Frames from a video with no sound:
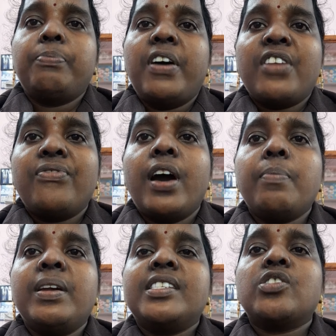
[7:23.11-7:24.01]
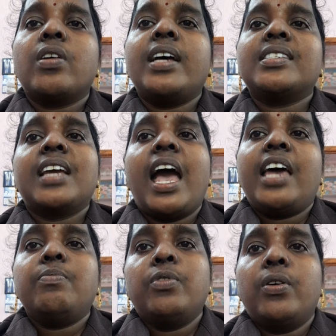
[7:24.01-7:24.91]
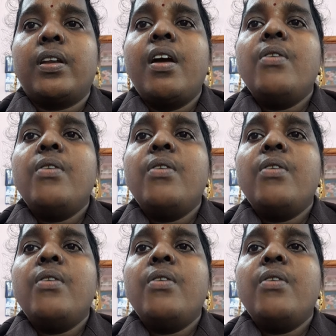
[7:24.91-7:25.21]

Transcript: performance tasks and more.